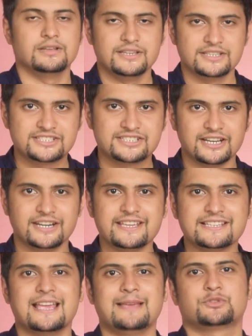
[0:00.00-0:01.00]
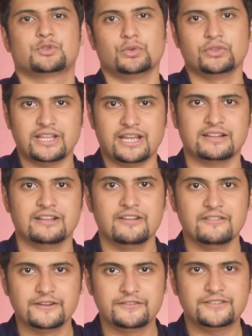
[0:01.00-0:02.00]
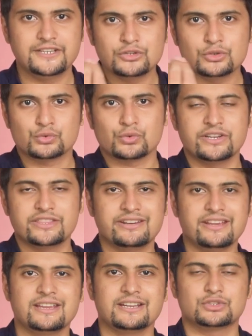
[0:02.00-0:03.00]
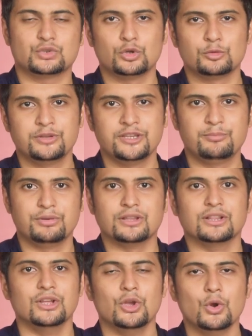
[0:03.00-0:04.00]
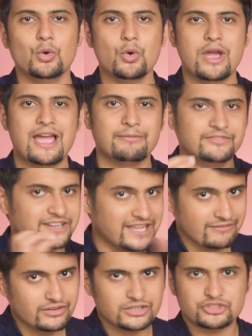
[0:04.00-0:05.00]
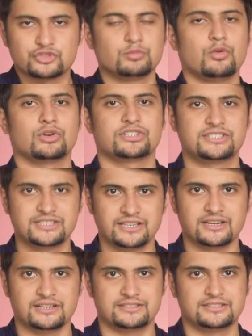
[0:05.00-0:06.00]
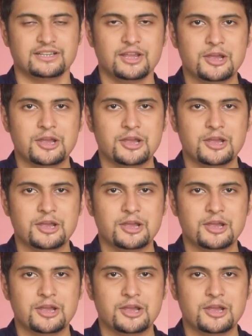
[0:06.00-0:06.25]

Studies have shown that 15 to 23 years old people who have never smoked cigarettes